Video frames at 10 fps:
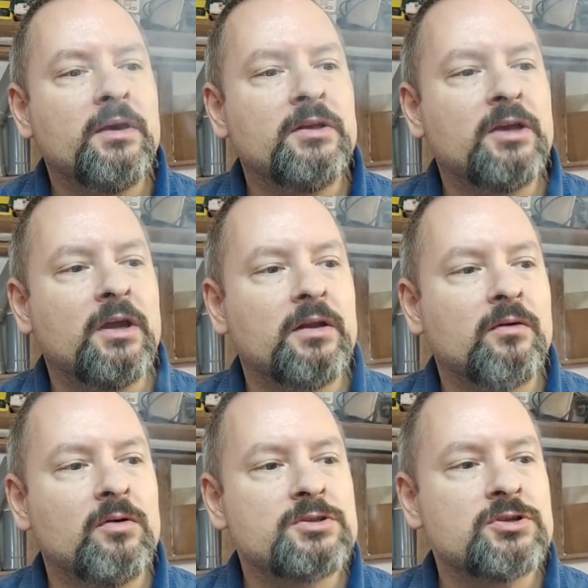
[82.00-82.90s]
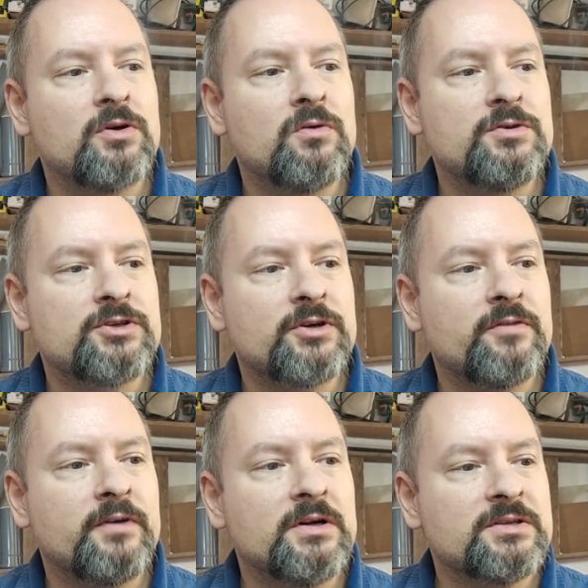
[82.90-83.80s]
It can also
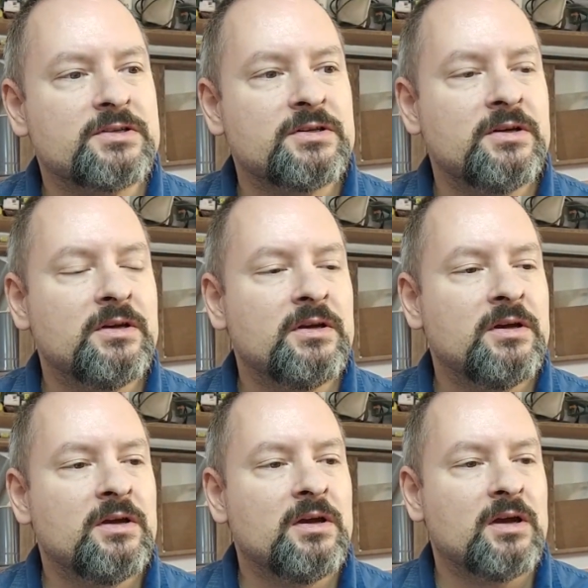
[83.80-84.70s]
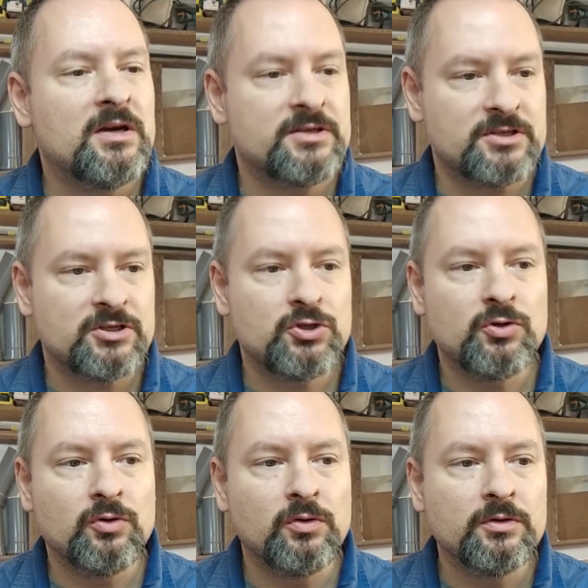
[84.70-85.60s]
serve us as a
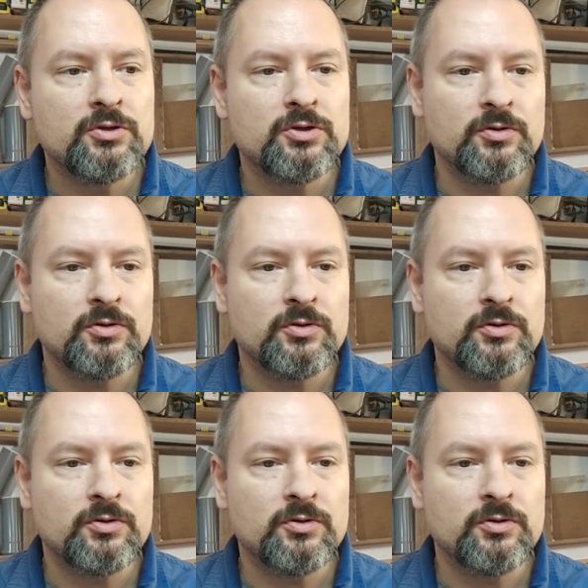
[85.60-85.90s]
tool